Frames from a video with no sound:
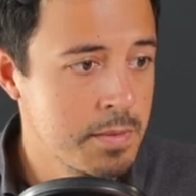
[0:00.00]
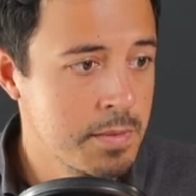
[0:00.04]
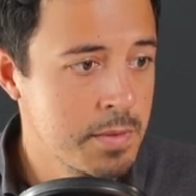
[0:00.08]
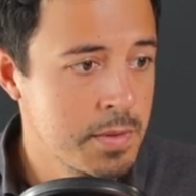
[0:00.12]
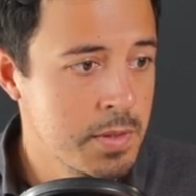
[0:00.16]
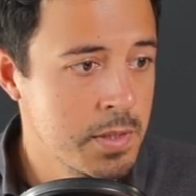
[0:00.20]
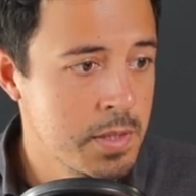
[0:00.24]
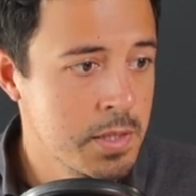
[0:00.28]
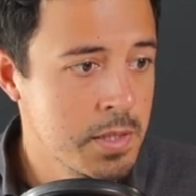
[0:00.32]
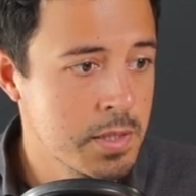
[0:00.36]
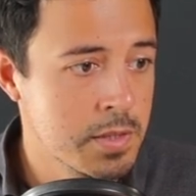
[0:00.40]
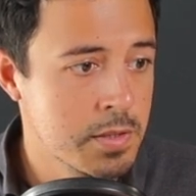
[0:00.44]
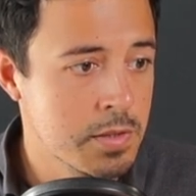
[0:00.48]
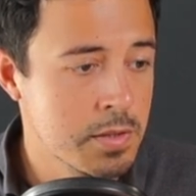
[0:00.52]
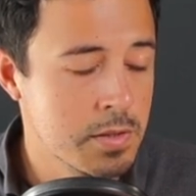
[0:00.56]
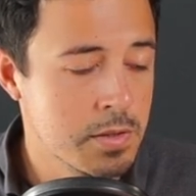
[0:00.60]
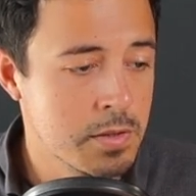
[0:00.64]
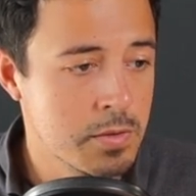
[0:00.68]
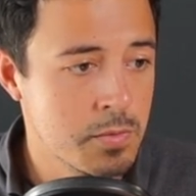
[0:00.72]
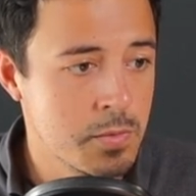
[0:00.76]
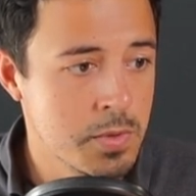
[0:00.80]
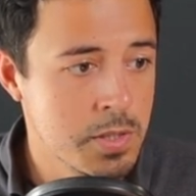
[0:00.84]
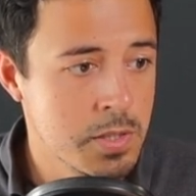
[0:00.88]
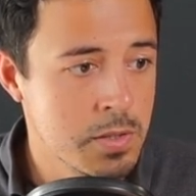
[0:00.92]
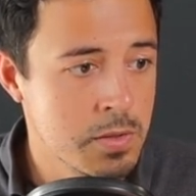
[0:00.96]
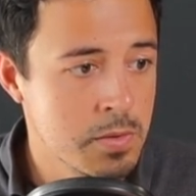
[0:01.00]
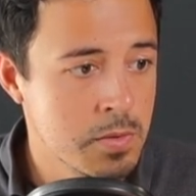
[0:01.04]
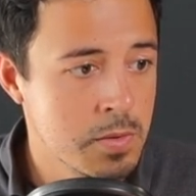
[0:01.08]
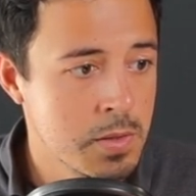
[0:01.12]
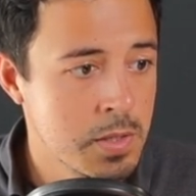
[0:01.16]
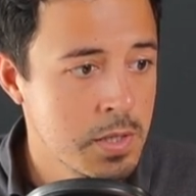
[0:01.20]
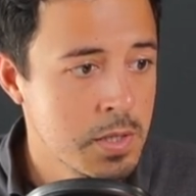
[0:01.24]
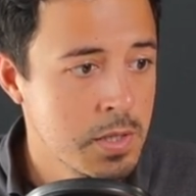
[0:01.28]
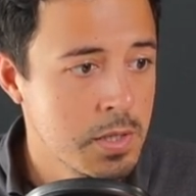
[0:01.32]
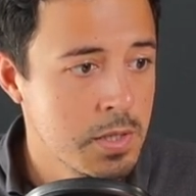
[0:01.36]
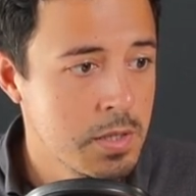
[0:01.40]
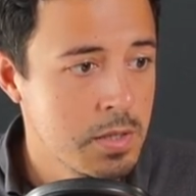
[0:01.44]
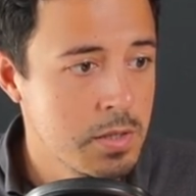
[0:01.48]
That's unreal.
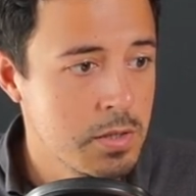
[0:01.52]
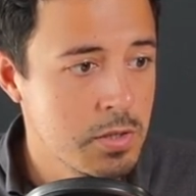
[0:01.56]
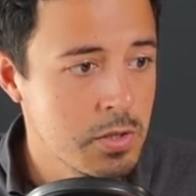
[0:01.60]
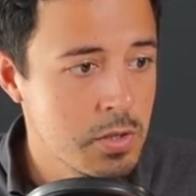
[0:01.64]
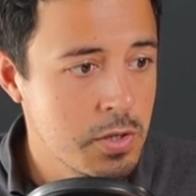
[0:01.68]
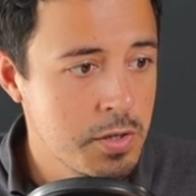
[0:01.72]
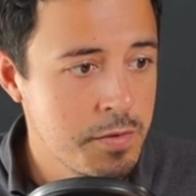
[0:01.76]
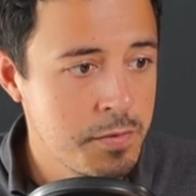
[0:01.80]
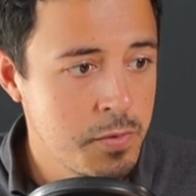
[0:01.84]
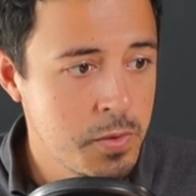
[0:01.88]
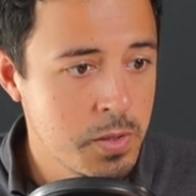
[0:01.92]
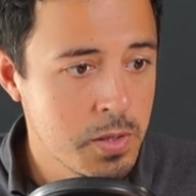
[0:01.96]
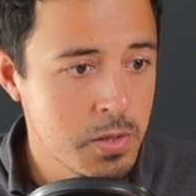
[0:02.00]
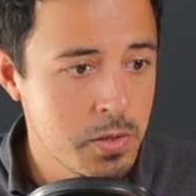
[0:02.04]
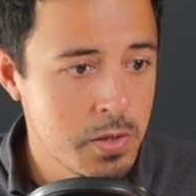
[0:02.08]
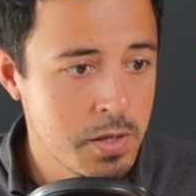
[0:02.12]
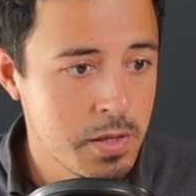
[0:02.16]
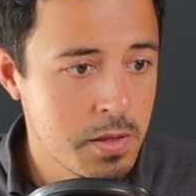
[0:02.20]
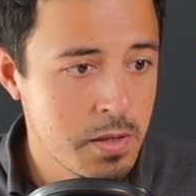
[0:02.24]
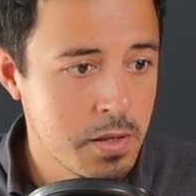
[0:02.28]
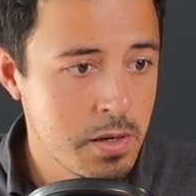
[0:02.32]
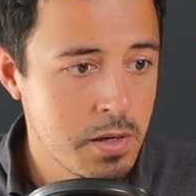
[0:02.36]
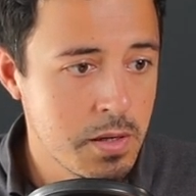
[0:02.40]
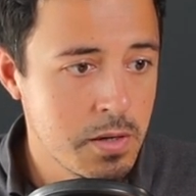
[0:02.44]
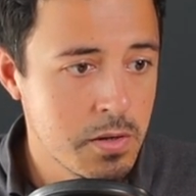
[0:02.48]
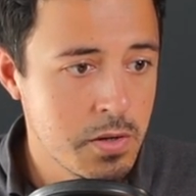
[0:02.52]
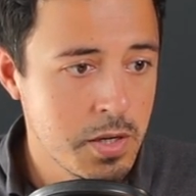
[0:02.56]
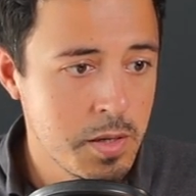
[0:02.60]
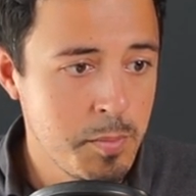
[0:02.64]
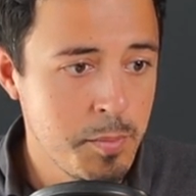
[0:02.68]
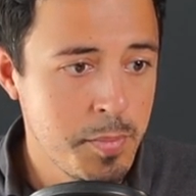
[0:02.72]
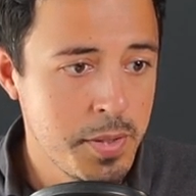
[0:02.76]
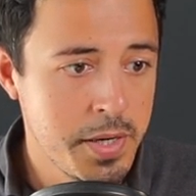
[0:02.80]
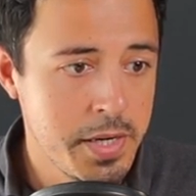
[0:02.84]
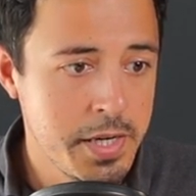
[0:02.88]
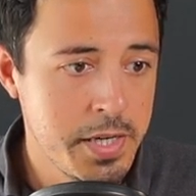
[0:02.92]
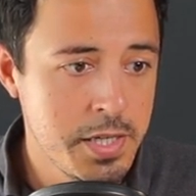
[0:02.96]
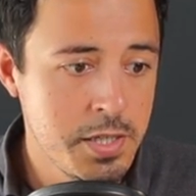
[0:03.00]
So if we look at the login
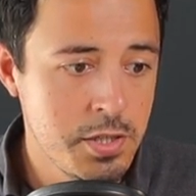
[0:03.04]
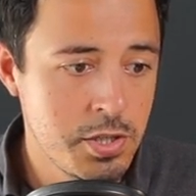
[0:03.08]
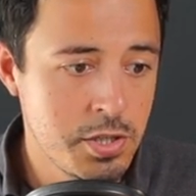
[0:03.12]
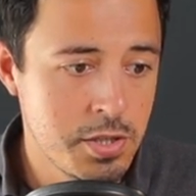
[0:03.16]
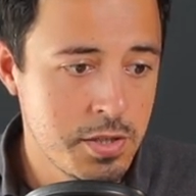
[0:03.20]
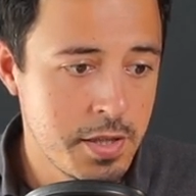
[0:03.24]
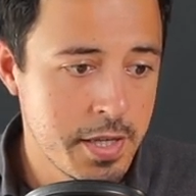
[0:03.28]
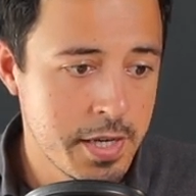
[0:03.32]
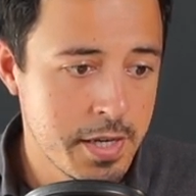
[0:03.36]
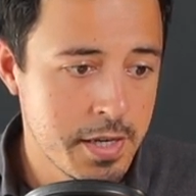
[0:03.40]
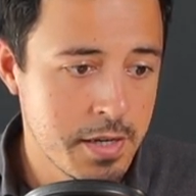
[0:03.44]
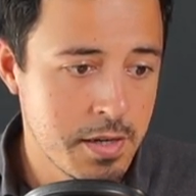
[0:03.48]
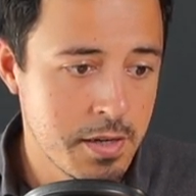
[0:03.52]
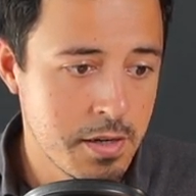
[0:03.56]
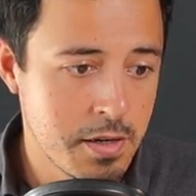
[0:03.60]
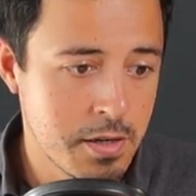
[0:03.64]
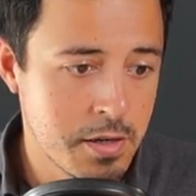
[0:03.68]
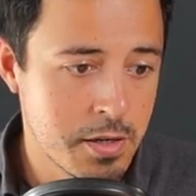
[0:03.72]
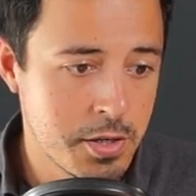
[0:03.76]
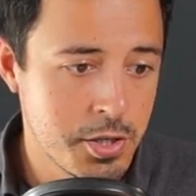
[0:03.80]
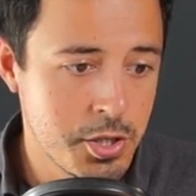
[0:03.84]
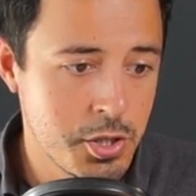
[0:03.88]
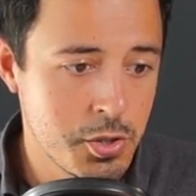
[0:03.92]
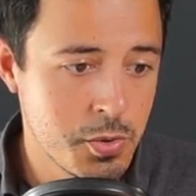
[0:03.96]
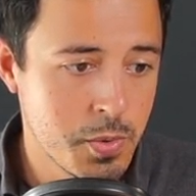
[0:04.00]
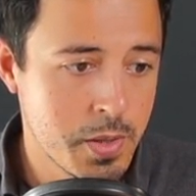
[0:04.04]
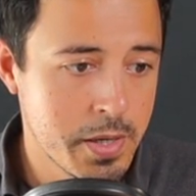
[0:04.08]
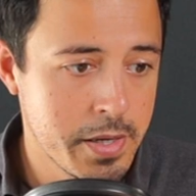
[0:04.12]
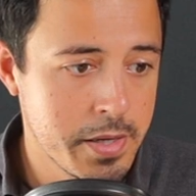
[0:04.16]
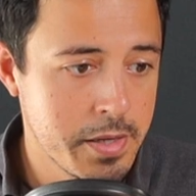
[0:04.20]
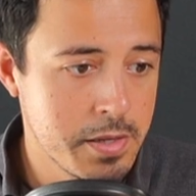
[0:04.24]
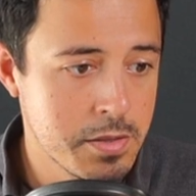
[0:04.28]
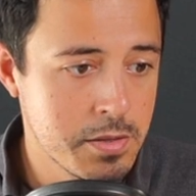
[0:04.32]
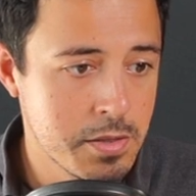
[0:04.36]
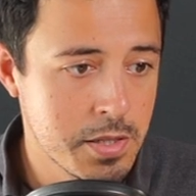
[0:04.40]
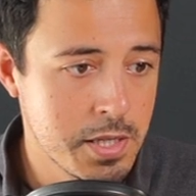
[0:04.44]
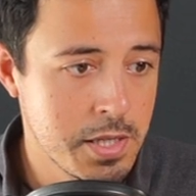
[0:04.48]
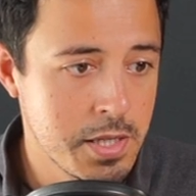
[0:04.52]
page, then our UI is
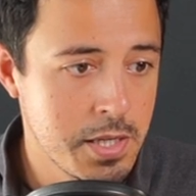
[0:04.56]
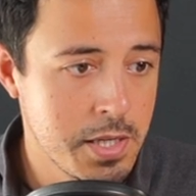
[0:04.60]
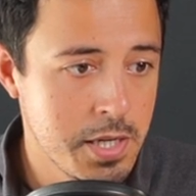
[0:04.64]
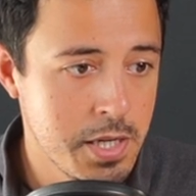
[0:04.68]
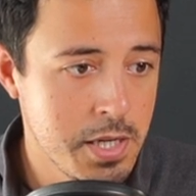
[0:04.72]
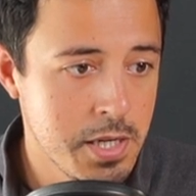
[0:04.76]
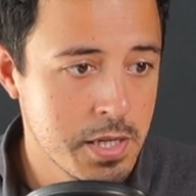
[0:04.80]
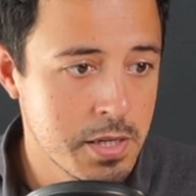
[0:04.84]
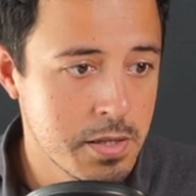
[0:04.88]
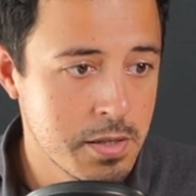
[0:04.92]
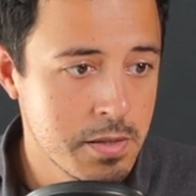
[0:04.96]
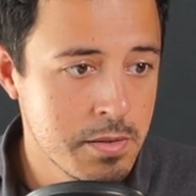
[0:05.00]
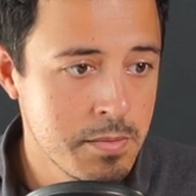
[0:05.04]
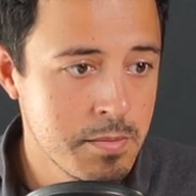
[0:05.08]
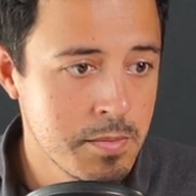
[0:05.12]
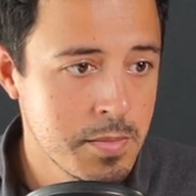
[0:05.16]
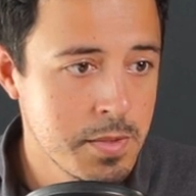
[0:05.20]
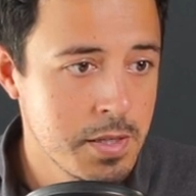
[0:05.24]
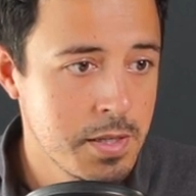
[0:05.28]
in here.